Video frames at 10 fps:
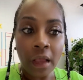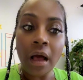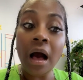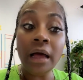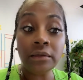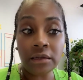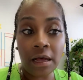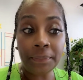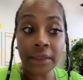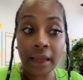
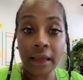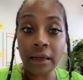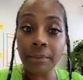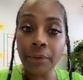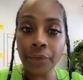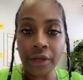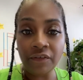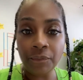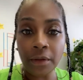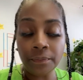Uncomplicated
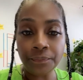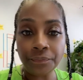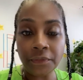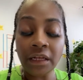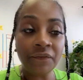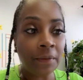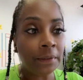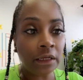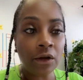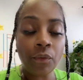bereavement. And if I'm
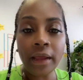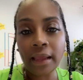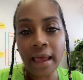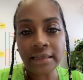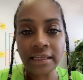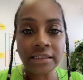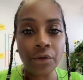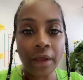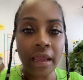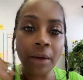looking away, guys, that's
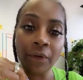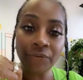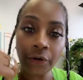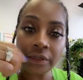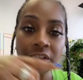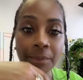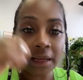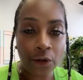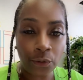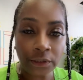okay. I'm referring to my
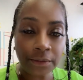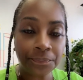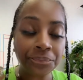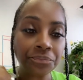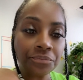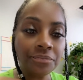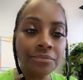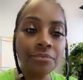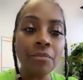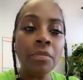notes.
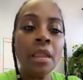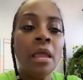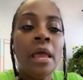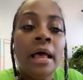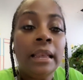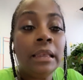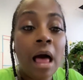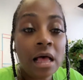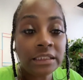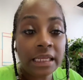
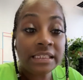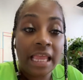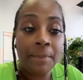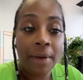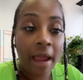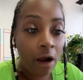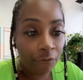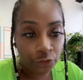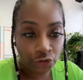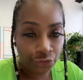Loss is a
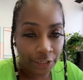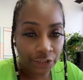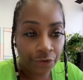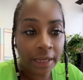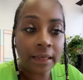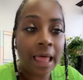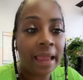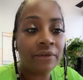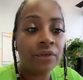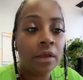powerful stressor in
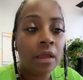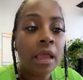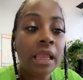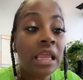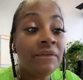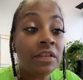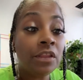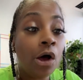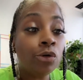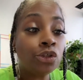life. Even
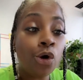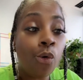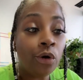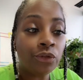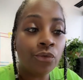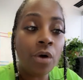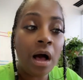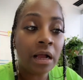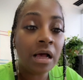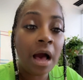those going through
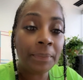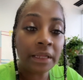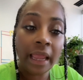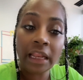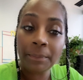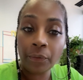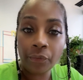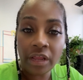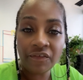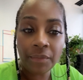uncomplicated
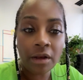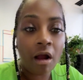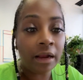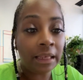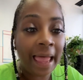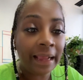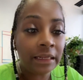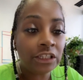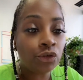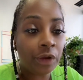bereavement are
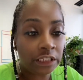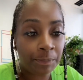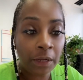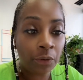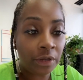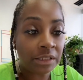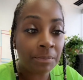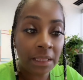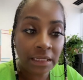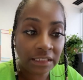likely to experience
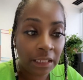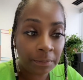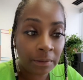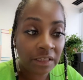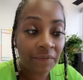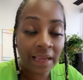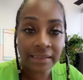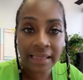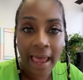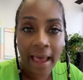many symptoms of
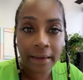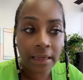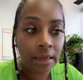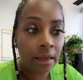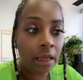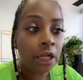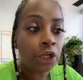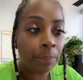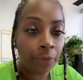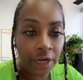anxiety,
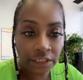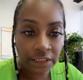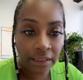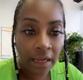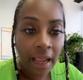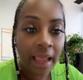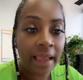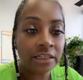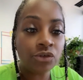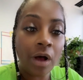depression,
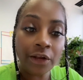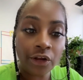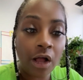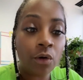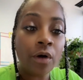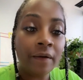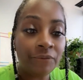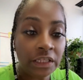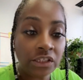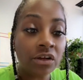and to undergo
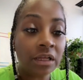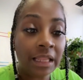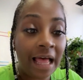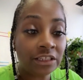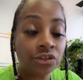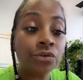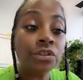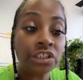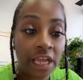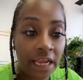physiological
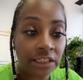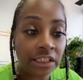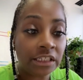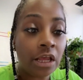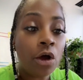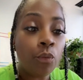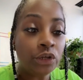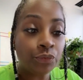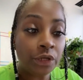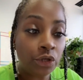changes,
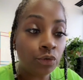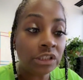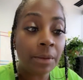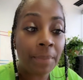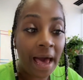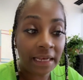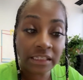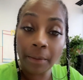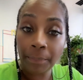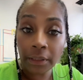which reduce the body's
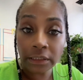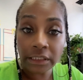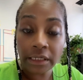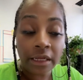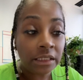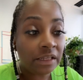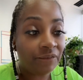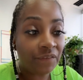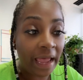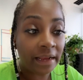ability to
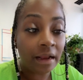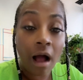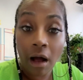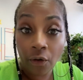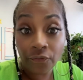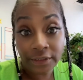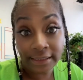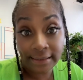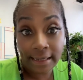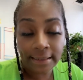fight off
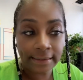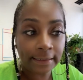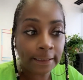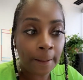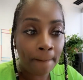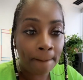diseases.